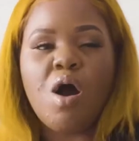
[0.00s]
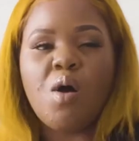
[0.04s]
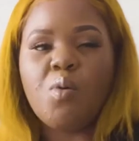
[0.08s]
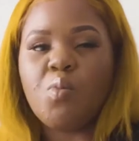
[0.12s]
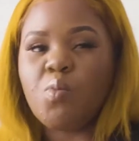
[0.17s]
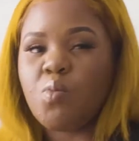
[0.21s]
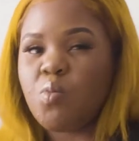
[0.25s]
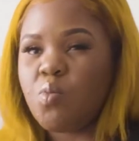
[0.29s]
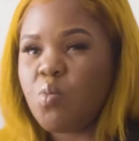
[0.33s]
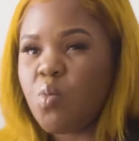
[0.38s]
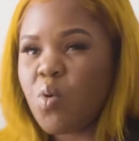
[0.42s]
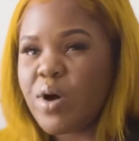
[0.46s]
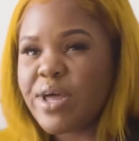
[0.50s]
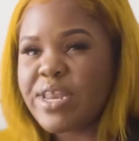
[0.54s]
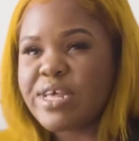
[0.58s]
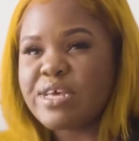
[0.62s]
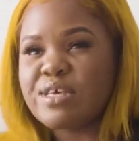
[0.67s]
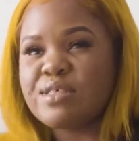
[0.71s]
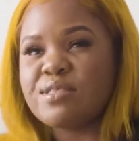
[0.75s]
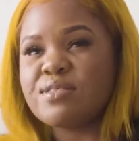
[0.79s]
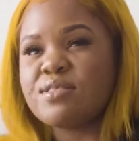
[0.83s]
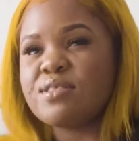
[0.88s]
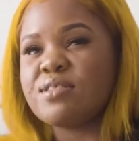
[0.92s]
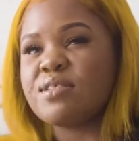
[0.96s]
What
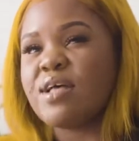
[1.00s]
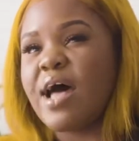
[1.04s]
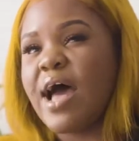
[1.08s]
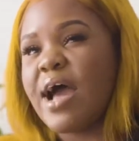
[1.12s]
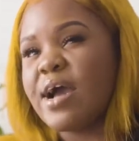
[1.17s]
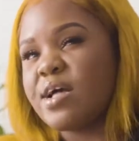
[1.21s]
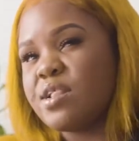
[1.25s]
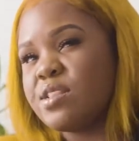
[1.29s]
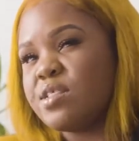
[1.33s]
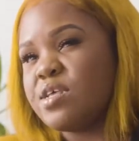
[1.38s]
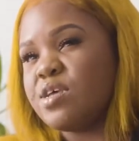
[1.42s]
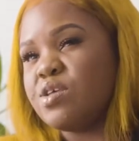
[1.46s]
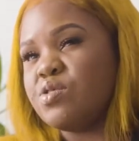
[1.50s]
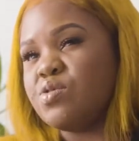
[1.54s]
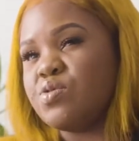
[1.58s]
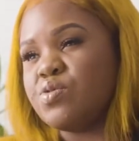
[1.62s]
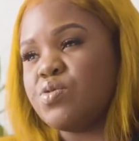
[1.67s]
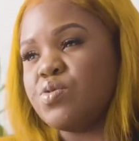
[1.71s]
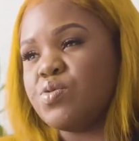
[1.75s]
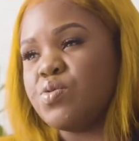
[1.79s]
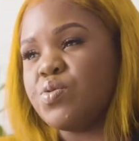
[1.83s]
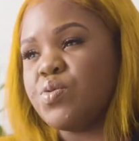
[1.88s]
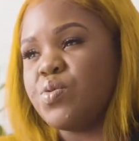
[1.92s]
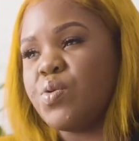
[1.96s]
exactly do
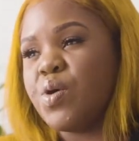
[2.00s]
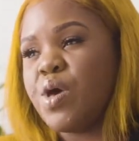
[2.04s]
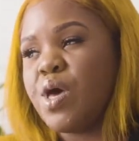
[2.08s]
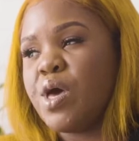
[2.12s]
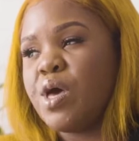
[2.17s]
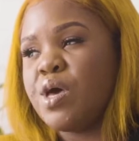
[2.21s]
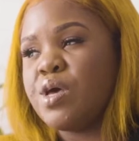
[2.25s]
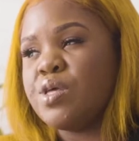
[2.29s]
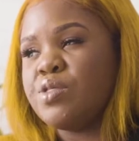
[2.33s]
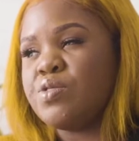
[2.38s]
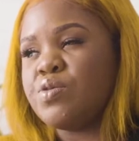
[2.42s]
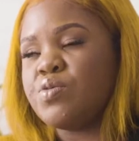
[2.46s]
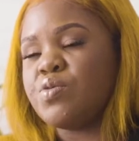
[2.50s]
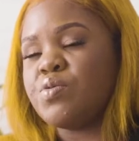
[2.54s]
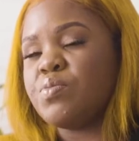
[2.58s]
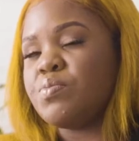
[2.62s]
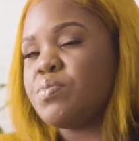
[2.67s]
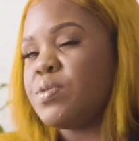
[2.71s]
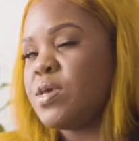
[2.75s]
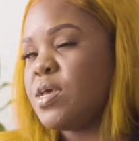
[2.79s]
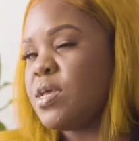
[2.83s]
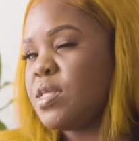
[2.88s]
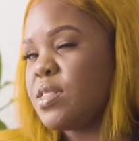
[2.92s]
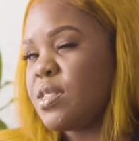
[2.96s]
you
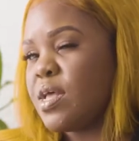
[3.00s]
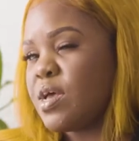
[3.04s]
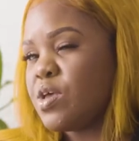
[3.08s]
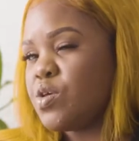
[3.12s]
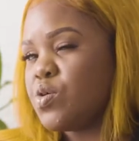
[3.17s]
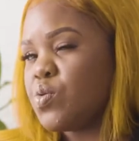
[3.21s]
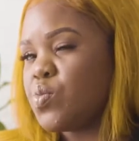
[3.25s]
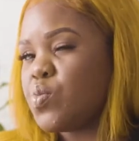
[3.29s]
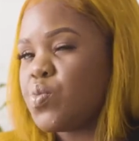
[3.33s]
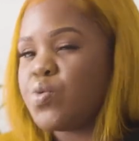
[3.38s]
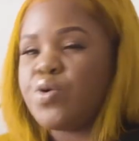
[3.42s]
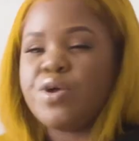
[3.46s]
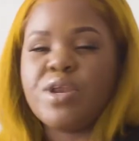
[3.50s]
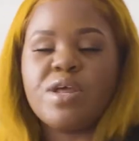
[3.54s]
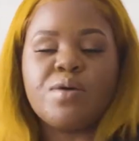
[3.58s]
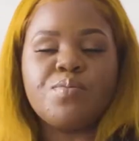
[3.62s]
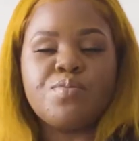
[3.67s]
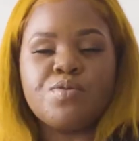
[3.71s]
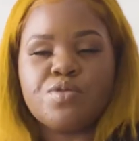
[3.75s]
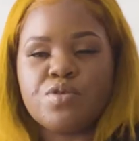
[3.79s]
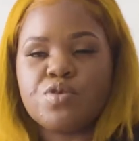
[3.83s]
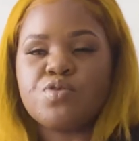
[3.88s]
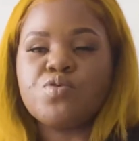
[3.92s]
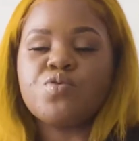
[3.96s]
mean that you weren't
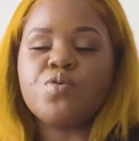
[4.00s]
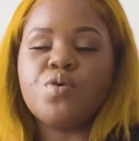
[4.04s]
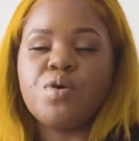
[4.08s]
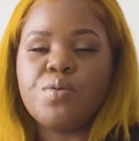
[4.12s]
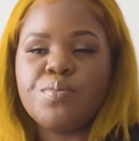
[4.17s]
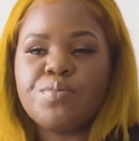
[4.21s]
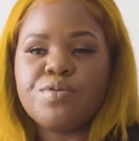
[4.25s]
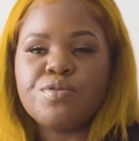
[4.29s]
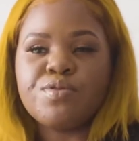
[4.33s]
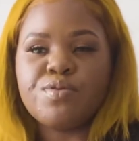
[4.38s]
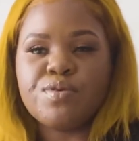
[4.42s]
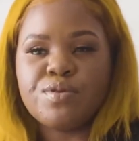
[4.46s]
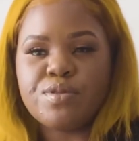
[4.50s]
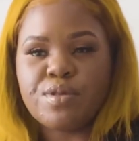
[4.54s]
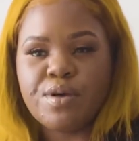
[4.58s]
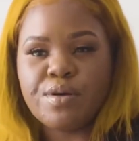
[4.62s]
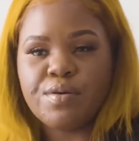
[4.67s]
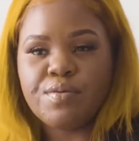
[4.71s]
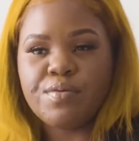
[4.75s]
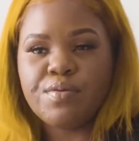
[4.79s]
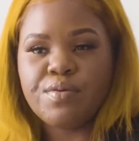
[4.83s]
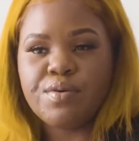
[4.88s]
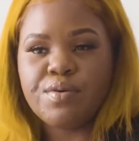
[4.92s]
able to show up as yourself?